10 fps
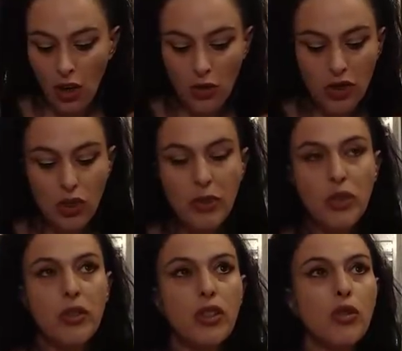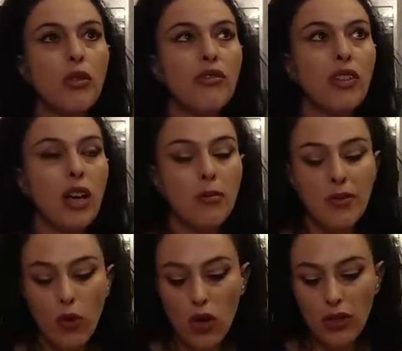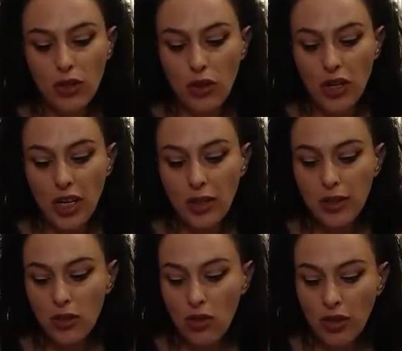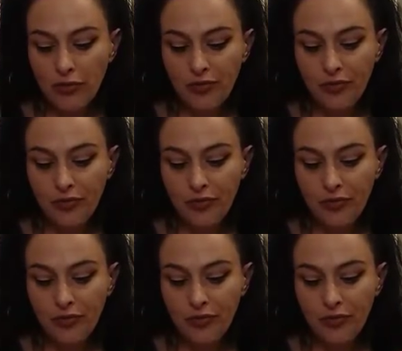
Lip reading: I'll still be doing the twin flames via Zodiac sign,